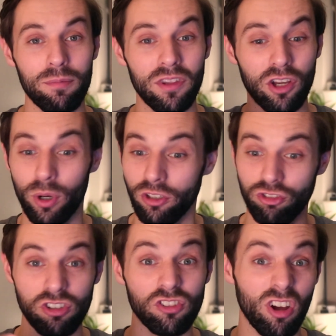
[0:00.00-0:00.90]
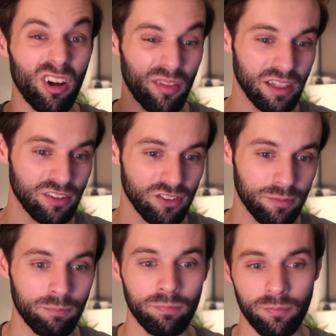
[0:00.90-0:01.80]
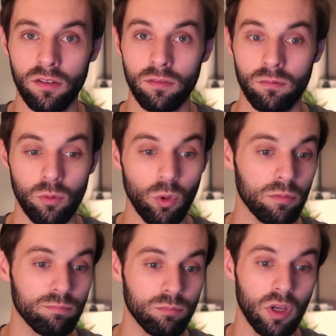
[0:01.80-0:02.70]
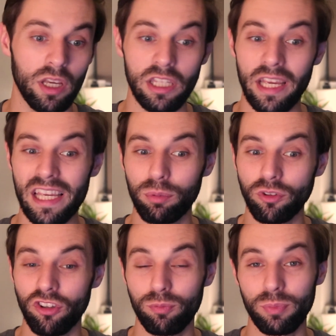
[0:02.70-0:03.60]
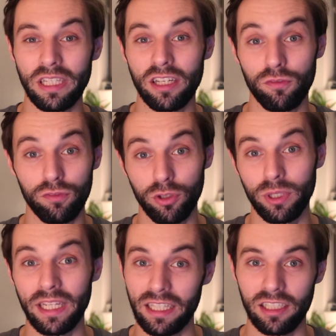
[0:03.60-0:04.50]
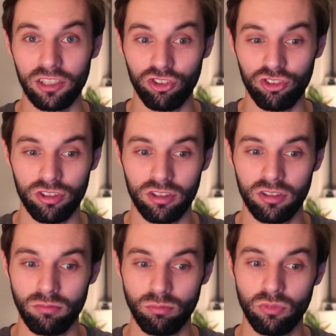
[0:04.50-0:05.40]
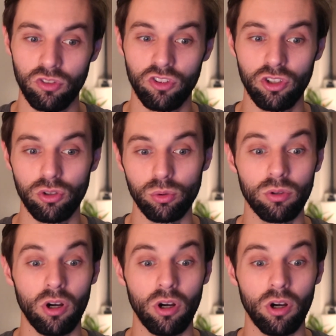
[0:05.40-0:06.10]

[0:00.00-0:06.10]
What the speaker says: The questions are this. 1. Are you able to speak fluent English? 2.